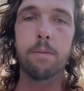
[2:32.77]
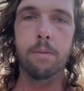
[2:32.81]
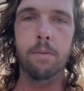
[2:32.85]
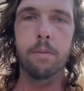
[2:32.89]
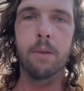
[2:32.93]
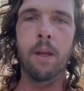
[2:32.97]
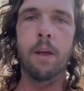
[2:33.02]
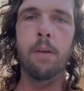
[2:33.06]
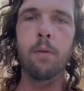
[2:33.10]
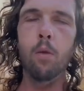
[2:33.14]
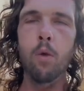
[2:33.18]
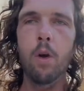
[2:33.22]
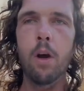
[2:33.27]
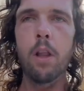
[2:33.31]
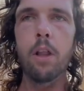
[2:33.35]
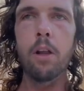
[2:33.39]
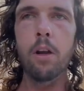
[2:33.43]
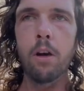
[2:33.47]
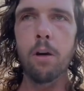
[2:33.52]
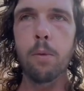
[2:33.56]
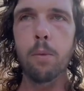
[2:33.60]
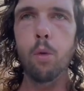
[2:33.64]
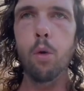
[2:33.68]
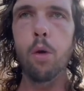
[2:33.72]
If you want to
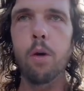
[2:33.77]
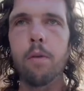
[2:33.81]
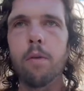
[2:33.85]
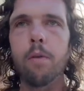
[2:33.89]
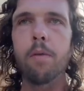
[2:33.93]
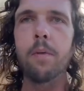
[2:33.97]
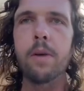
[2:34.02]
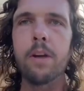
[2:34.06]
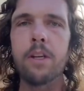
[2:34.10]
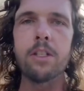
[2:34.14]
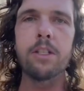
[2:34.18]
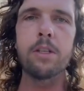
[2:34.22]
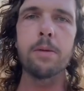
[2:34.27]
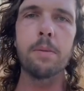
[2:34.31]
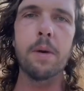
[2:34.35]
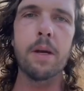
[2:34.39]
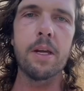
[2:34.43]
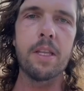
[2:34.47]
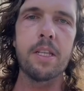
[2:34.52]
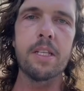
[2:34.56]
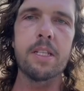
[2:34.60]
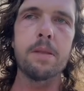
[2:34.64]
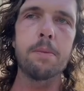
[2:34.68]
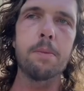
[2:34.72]
learn more information about
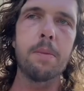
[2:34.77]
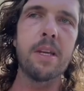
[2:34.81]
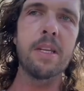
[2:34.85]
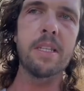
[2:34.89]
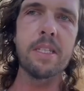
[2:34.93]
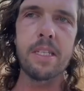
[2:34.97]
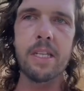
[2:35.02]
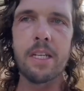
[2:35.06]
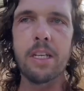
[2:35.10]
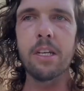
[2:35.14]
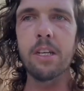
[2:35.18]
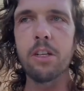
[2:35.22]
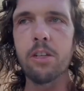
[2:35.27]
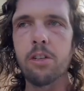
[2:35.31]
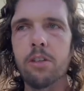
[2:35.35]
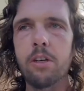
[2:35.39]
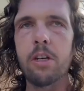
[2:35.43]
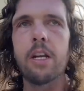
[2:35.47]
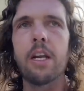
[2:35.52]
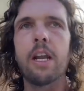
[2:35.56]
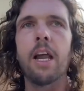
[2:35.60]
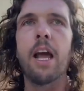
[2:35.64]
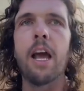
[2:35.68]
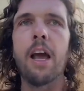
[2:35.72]
this amazing industry
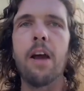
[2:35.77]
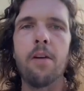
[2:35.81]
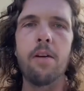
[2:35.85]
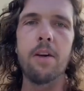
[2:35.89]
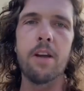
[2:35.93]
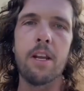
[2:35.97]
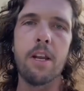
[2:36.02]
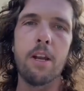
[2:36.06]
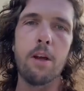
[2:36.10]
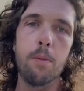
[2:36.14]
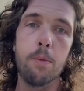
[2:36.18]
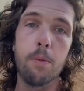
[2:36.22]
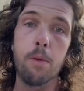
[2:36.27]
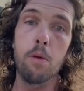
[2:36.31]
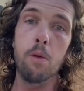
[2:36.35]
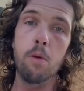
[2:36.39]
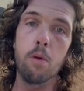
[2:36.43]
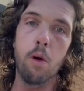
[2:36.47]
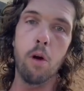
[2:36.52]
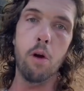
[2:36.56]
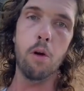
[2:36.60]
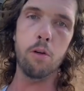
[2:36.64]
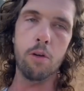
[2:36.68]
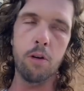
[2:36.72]
and how it can help you
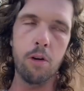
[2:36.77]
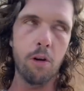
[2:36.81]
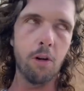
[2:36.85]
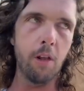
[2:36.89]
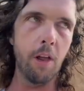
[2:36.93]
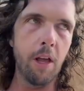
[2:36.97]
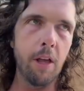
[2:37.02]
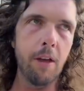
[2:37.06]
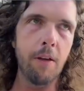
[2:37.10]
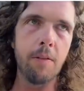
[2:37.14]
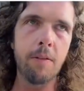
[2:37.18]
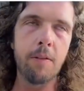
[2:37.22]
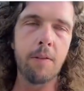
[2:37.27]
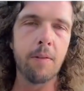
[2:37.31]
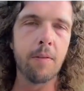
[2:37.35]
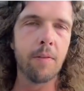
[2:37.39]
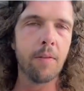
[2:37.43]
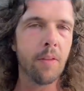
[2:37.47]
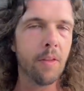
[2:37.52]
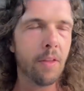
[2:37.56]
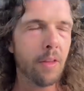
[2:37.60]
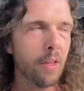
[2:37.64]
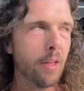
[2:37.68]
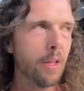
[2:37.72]
own your life,
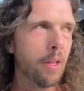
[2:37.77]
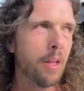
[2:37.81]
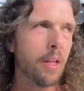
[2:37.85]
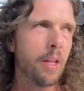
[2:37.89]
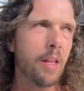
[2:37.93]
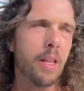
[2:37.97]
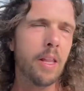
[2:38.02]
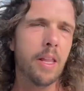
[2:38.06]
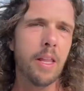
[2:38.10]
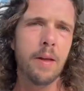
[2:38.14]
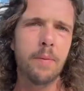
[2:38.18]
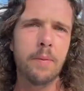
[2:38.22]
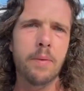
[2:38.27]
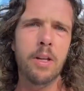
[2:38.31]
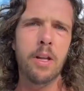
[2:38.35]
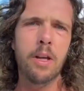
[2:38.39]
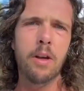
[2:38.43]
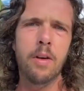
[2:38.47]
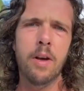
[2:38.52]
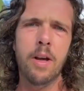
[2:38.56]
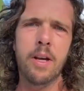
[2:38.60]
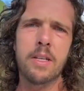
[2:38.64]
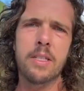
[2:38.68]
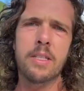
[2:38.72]
let me know.
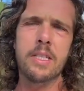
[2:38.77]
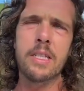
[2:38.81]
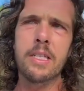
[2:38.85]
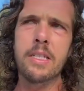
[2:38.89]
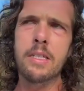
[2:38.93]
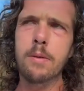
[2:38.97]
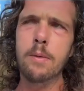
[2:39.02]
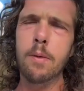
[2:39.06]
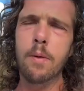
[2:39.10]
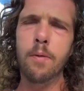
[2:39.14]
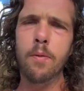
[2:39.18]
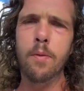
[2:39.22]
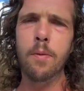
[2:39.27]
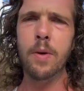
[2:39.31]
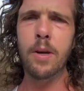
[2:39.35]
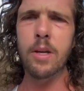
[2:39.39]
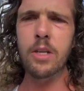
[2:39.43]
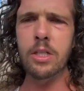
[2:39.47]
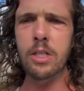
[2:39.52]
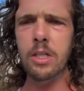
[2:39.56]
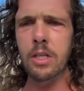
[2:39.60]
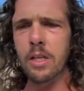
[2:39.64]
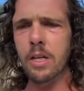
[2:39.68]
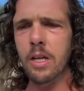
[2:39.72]
I can send you some
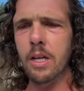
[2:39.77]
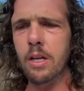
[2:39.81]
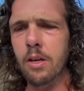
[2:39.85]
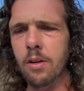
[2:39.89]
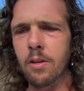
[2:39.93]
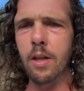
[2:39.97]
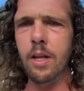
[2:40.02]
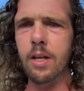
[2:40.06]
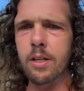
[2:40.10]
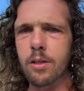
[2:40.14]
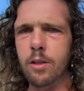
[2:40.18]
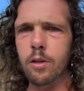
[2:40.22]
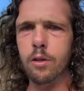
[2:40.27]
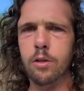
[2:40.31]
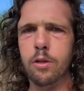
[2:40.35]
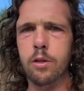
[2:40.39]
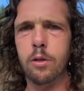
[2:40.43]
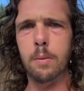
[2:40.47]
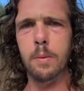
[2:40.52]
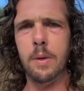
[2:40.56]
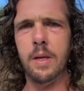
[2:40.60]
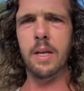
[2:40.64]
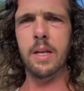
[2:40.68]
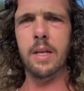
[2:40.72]
information and do that social
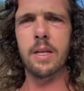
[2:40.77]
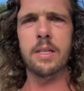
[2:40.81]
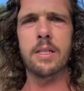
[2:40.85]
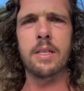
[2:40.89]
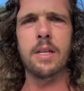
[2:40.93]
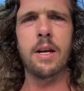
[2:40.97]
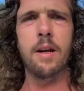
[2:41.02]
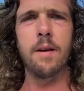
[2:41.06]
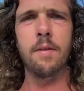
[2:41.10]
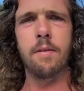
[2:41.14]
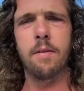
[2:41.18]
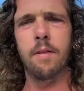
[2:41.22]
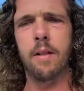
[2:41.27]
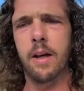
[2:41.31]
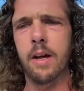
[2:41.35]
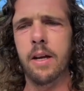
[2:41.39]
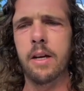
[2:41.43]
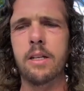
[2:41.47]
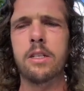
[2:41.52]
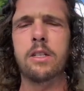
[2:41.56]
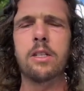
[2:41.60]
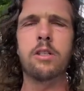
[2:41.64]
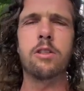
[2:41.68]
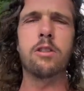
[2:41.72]
media stuff,
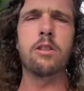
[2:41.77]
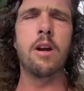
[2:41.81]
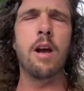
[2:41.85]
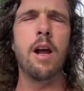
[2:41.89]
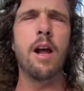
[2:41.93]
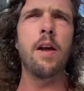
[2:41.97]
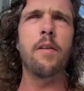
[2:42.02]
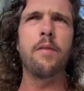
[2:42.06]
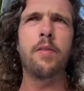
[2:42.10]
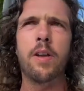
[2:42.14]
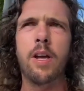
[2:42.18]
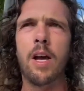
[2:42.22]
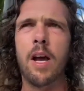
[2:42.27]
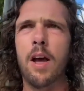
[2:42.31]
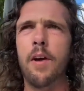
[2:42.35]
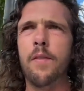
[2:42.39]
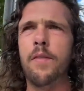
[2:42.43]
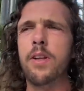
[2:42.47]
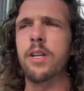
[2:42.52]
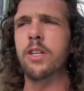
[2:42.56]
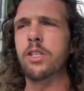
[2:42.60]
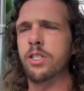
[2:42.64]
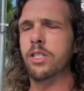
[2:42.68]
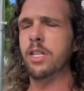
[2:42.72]
like, subscribe,
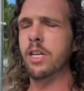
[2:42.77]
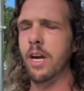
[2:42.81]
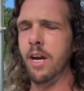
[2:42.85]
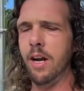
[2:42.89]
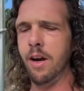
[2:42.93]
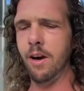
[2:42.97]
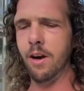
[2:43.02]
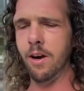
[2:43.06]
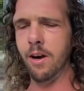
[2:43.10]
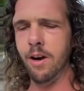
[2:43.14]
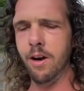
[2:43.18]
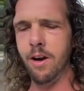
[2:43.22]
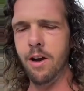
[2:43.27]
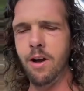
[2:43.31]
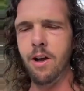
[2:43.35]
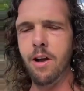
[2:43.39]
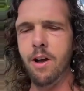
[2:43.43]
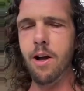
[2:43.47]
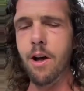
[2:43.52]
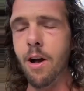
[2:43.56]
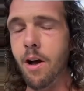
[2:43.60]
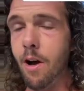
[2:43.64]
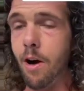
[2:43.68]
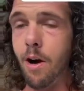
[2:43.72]
comment, share,
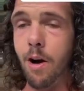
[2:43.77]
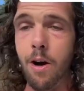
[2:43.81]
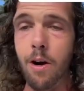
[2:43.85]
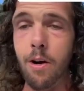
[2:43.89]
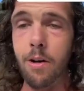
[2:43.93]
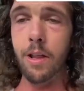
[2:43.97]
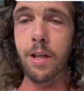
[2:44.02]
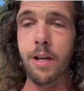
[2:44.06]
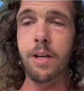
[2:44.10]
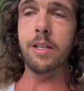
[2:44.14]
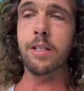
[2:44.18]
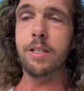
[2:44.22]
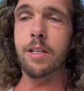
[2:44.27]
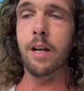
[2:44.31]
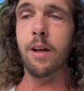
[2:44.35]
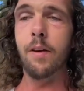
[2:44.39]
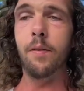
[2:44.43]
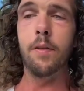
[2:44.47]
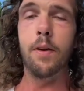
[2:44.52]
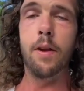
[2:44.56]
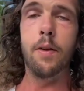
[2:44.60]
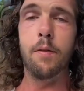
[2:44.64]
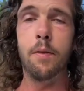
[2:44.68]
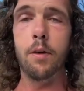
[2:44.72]
all that stuff.
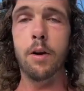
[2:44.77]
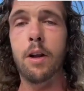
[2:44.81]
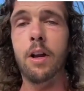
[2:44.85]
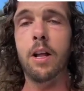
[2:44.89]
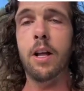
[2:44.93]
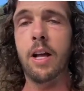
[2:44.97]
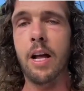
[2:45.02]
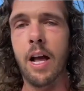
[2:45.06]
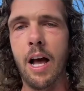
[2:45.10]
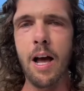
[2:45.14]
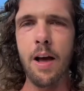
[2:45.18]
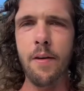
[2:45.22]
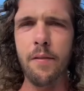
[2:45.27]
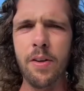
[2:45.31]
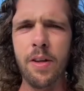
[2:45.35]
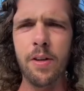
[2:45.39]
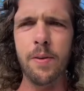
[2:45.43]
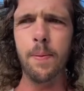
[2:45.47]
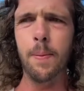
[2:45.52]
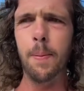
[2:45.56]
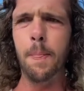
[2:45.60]
And if you're going to comment,